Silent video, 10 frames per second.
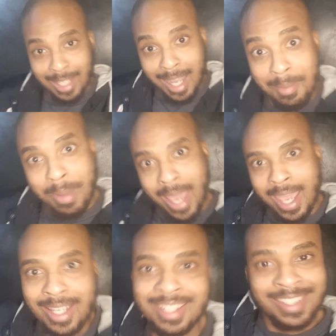I'm
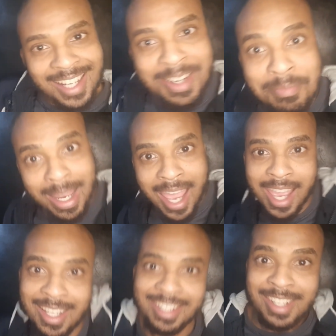back, I'm
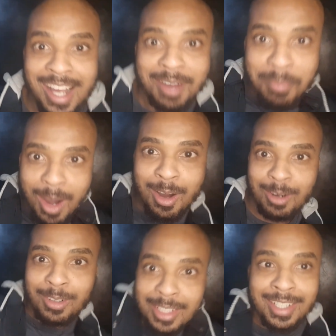black, I'm
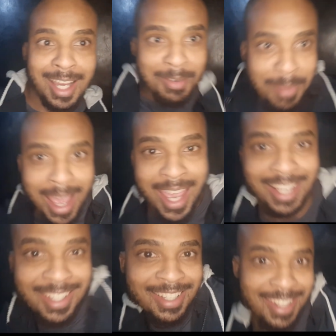bald. I'm back,
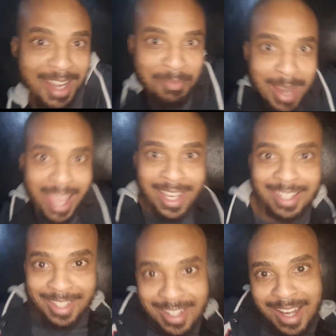I'm black,
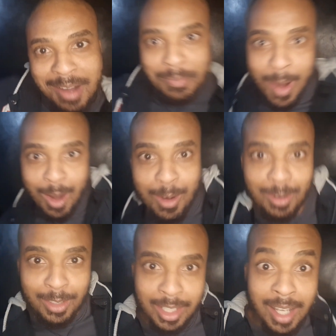I'm bald.
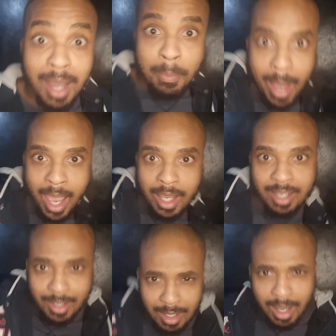I'm back,
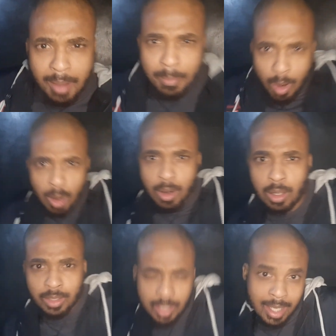I'm
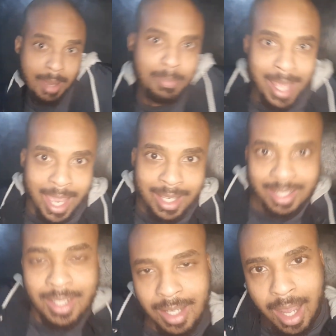bald, I'm black,
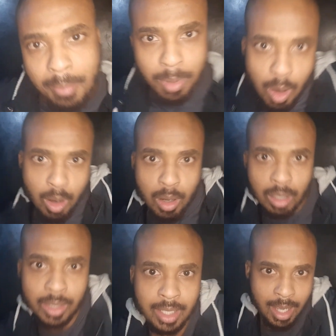I'm
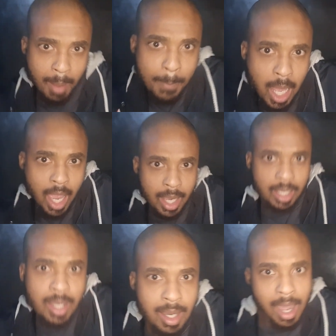bald. I'm black,
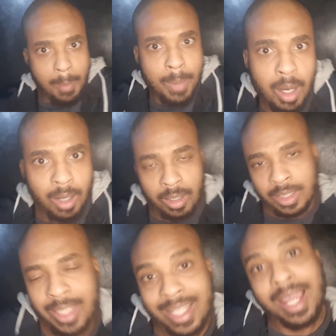I'm bald,
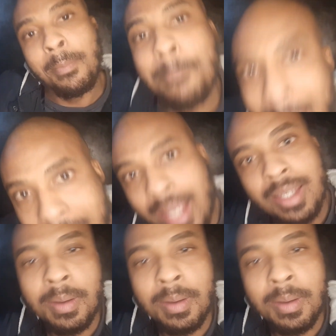and I'm back,